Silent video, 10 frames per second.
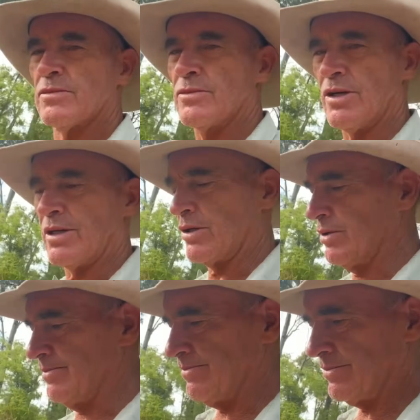No,
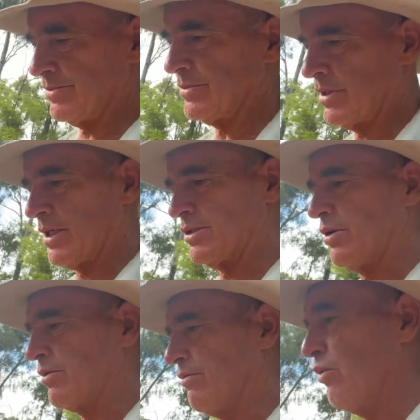good. That's
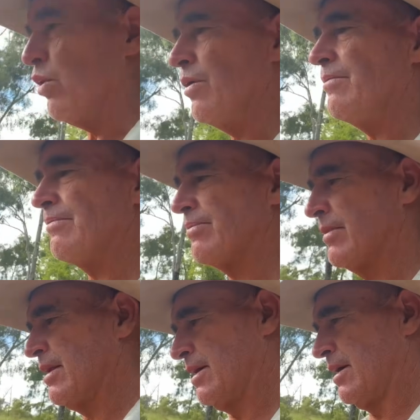dog 4.
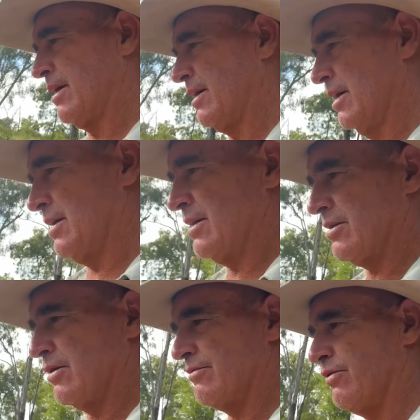
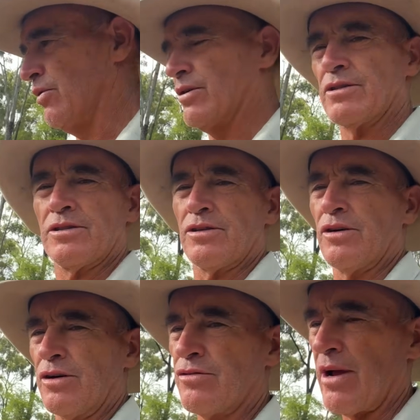Dog 4, and it's the
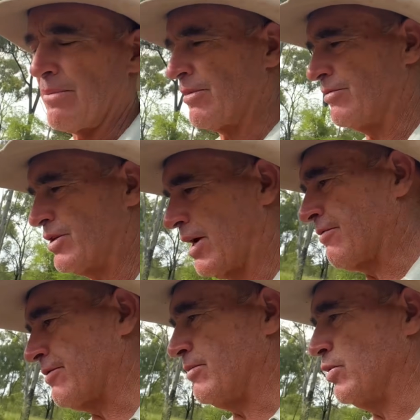3rd trap we've
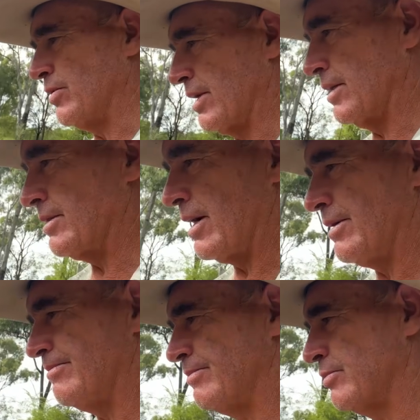checked for the morning, so
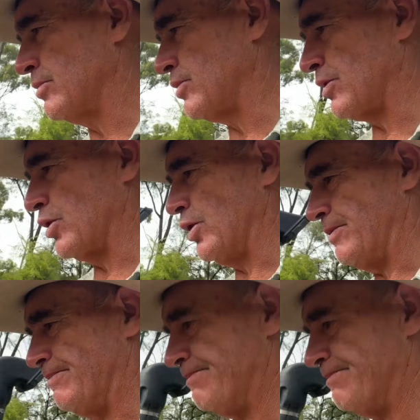looking good.